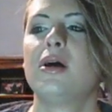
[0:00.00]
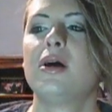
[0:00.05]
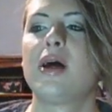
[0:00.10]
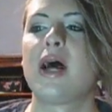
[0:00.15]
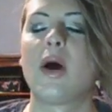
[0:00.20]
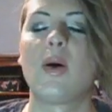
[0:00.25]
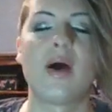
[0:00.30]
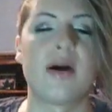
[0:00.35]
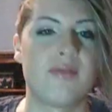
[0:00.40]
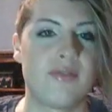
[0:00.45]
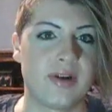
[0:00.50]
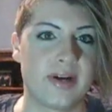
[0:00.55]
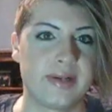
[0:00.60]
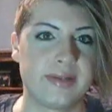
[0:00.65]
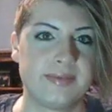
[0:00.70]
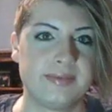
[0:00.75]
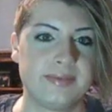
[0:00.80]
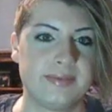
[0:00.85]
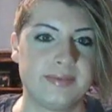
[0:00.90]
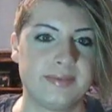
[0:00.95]

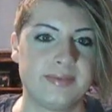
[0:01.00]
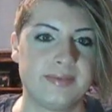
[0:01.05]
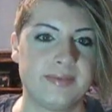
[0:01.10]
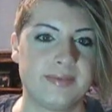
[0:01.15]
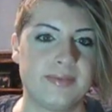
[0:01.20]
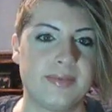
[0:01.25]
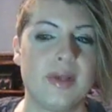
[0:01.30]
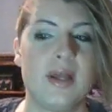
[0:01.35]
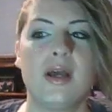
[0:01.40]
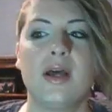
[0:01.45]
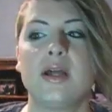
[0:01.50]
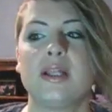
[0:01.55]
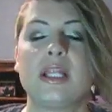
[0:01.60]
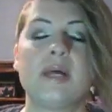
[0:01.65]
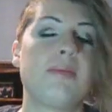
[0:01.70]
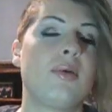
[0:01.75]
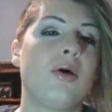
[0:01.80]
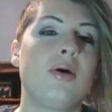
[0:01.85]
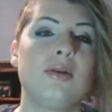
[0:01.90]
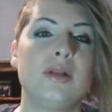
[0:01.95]
However, the
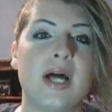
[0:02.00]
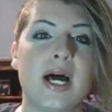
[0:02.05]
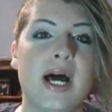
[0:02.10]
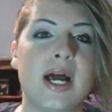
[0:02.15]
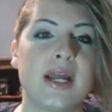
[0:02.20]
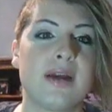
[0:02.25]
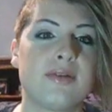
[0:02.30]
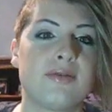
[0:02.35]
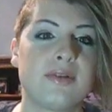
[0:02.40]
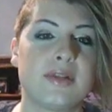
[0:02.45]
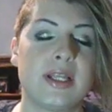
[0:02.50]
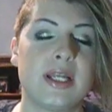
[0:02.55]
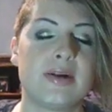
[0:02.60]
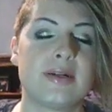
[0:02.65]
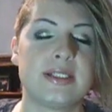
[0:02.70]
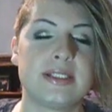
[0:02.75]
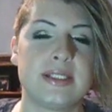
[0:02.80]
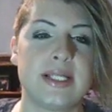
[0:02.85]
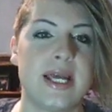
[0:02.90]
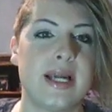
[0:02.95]
boat line clear
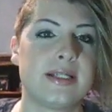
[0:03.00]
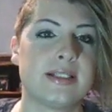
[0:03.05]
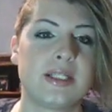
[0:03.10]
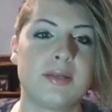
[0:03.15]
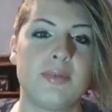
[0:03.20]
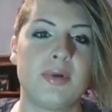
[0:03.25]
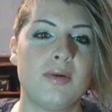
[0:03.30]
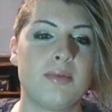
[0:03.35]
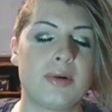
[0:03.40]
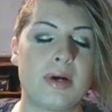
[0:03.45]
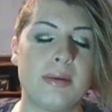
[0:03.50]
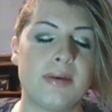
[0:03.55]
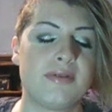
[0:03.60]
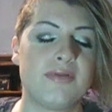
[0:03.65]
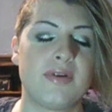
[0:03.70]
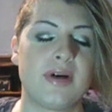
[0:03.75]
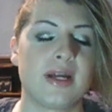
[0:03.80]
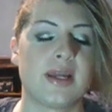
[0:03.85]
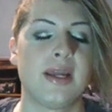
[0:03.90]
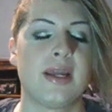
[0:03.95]
as day because they're both probably
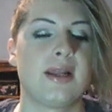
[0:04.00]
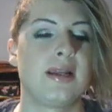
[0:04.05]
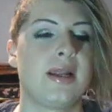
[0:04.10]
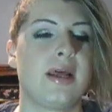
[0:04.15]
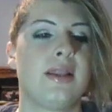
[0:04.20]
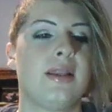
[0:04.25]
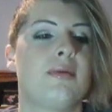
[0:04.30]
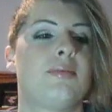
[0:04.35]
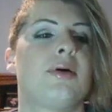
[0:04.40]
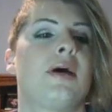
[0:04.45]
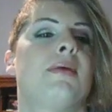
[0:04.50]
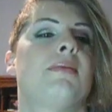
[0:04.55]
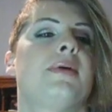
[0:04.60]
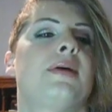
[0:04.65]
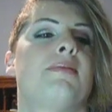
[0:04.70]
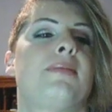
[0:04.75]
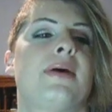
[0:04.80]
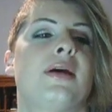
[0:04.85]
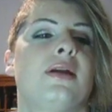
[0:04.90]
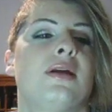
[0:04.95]
fucking and, and they're probably
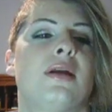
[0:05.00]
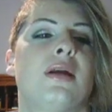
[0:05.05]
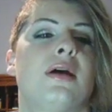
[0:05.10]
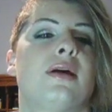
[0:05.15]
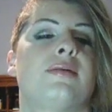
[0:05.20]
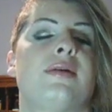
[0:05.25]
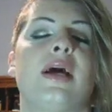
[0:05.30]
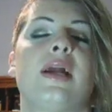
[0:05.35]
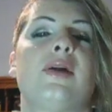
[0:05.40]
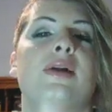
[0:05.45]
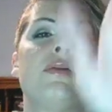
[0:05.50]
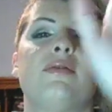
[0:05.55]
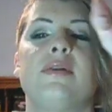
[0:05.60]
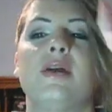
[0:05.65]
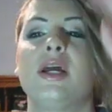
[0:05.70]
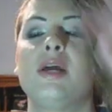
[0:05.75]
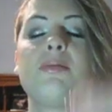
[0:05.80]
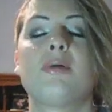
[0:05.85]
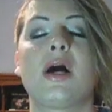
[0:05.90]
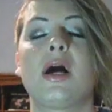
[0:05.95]
but you know I don't even know
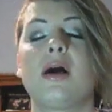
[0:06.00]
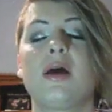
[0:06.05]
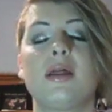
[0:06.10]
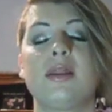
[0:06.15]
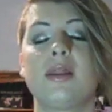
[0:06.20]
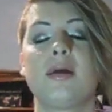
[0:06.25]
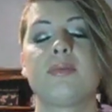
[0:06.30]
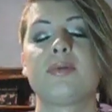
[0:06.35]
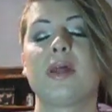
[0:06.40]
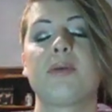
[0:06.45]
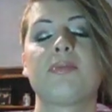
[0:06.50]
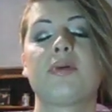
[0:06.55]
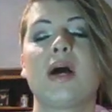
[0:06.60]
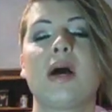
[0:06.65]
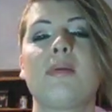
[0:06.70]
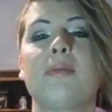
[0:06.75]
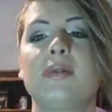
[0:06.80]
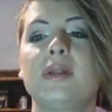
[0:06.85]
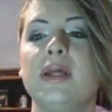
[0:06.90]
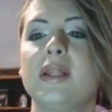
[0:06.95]
he probably they're, they're
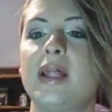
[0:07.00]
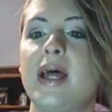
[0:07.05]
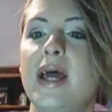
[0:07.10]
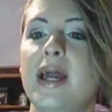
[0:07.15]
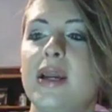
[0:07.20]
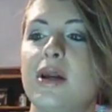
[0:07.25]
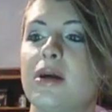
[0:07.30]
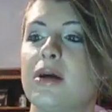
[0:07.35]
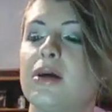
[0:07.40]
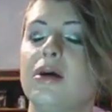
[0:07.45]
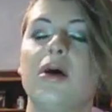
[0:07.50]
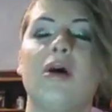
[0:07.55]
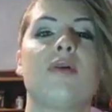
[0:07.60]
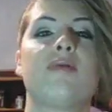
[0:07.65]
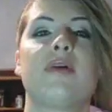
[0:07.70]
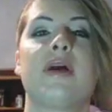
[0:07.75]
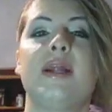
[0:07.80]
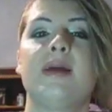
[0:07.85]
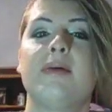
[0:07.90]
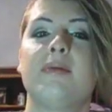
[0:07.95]
probably like
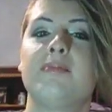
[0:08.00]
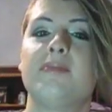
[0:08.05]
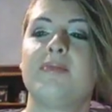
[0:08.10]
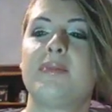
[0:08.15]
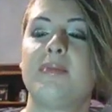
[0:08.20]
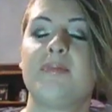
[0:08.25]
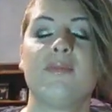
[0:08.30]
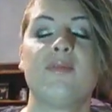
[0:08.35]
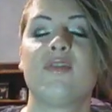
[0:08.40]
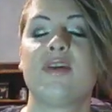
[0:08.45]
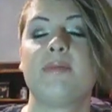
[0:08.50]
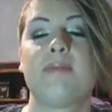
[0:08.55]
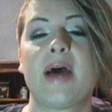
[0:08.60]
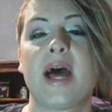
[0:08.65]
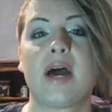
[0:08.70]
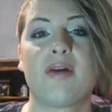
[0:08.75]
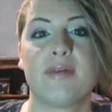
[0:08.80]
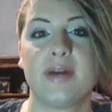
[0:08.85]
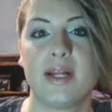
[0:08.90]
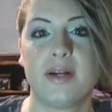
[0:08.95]
already
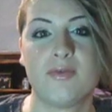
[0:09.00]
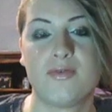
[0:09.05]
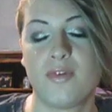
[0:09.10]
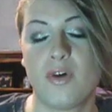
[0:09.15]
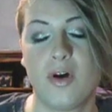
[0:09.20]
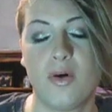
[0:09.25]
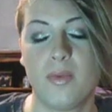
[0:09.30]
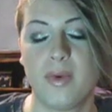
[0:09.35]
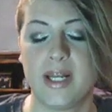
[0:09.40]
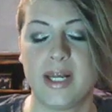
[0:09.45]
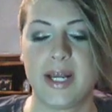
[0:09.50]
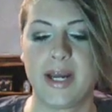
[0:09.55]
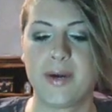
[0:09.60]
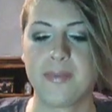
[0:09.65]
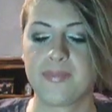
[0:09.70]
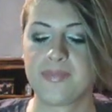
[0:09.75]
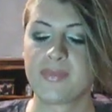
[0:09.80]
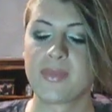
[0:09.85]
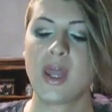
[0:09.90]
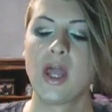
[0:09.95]
remarried for all we
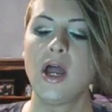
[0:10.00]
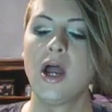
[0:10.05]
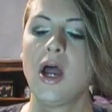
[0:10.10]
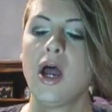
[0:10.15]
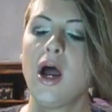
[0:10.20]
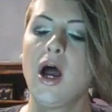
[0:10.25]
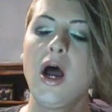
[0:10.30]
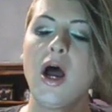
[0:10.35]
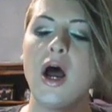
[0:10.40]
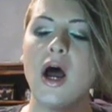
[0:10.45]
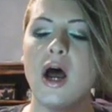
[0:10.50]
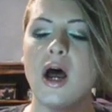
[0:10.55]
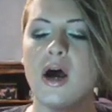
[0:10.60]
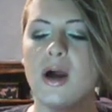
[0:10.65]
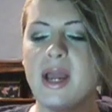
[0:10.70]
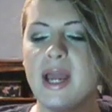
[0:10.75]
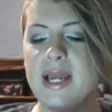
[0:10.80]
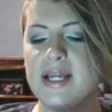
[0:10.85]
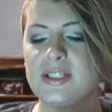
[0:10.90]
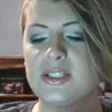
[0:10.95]
know.
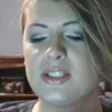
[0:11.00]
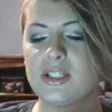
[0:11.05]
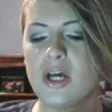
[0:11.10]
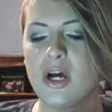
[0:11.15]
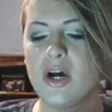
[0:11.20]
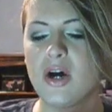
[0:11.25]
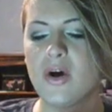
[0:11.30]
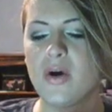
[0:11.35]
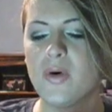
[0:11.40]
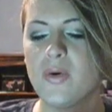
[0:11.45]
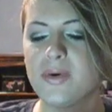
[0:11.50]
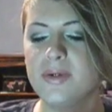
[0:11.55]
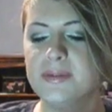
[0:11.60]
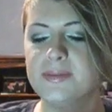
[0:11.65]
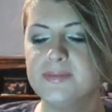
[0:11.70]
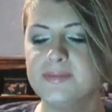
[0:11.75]
Okay, so